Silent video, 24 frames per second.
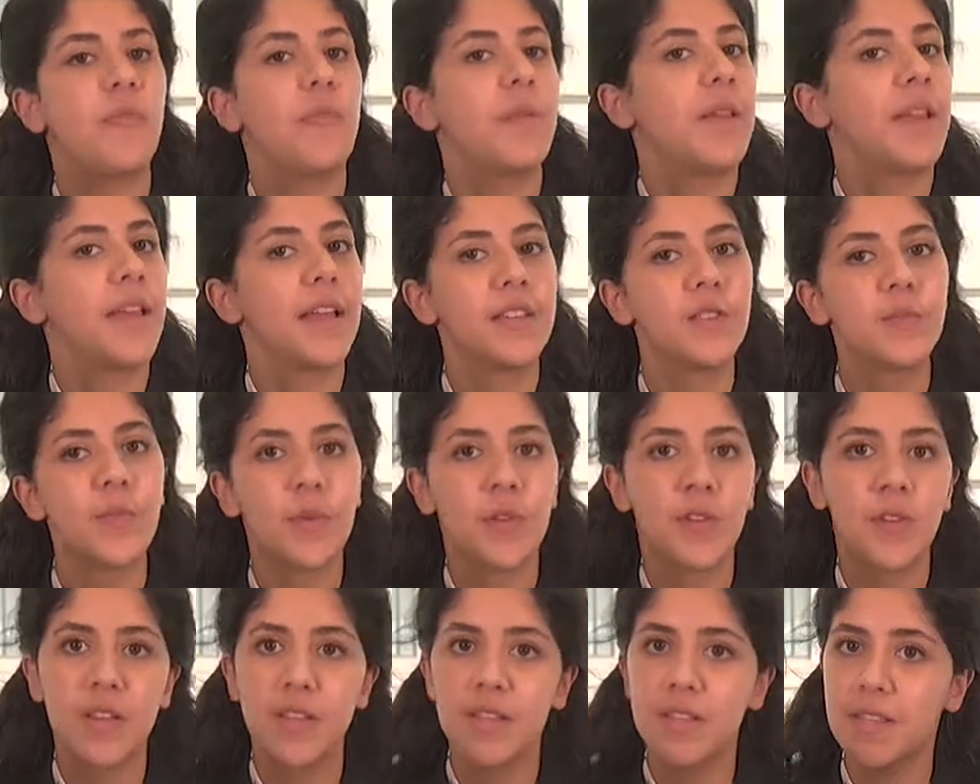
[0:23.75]
been
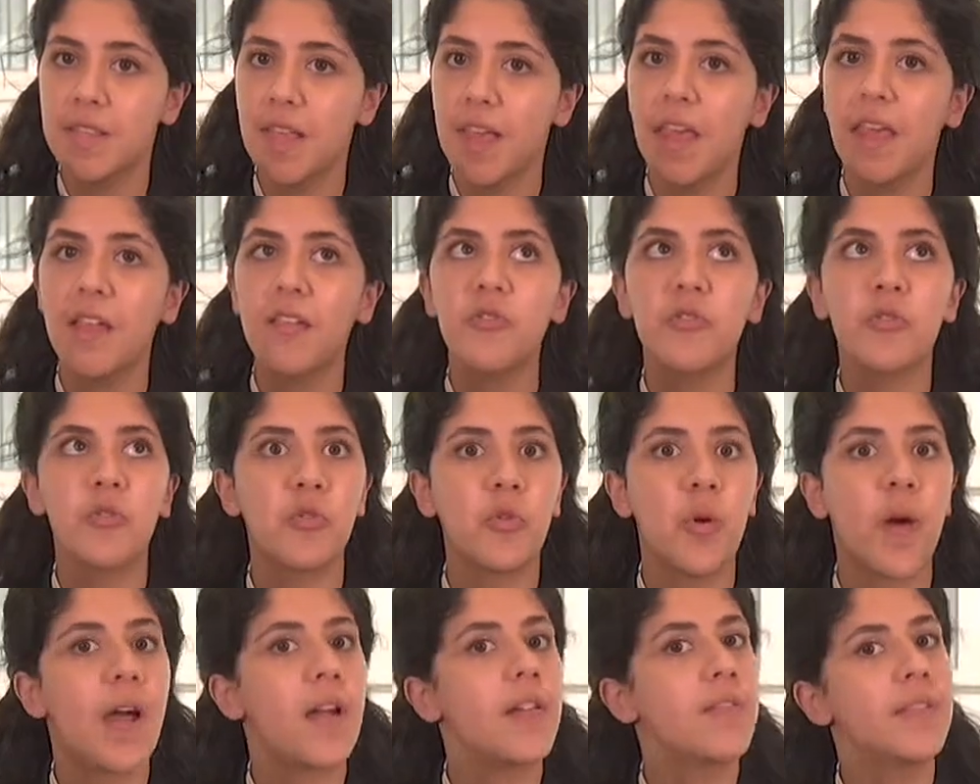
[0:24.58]
experiencing through
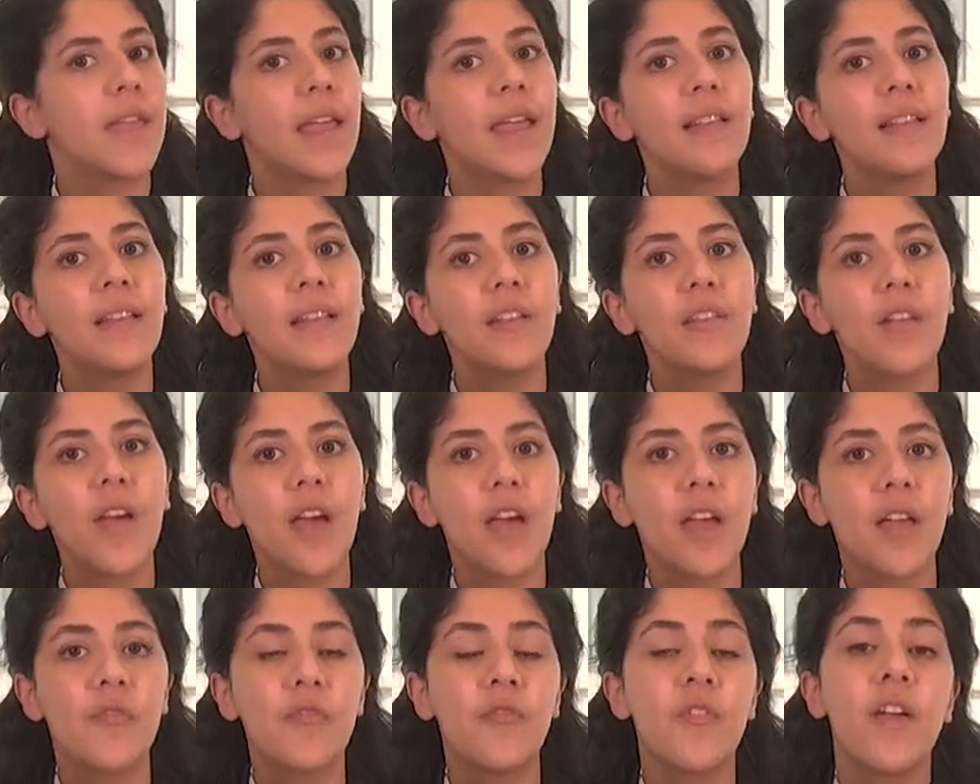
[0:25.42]
our daily
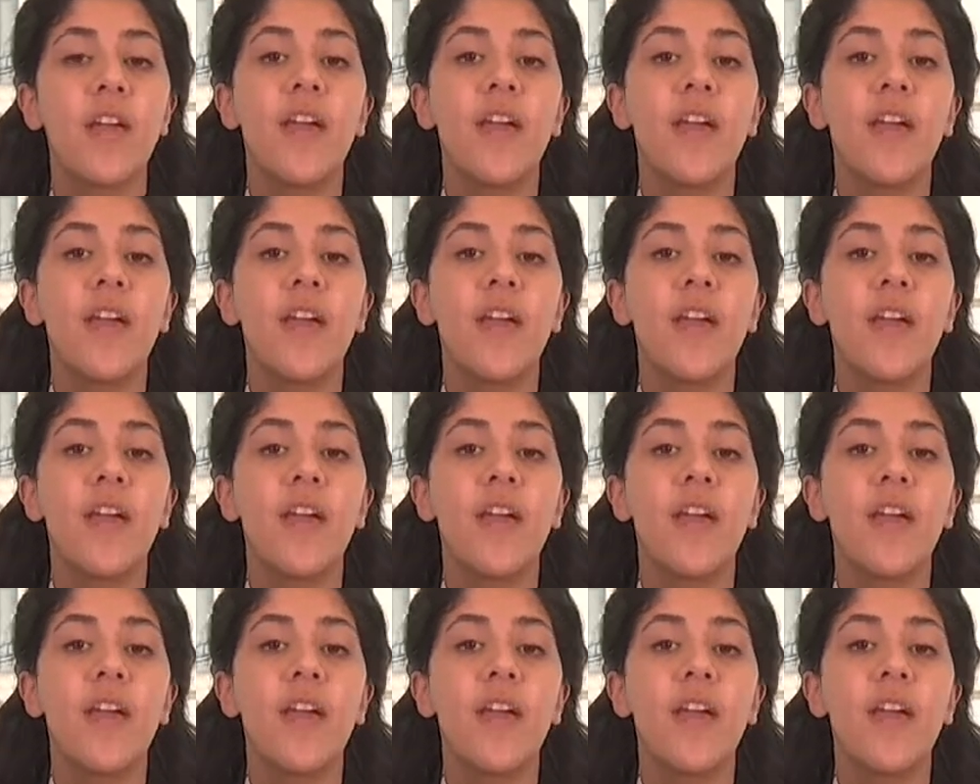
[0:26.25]
life,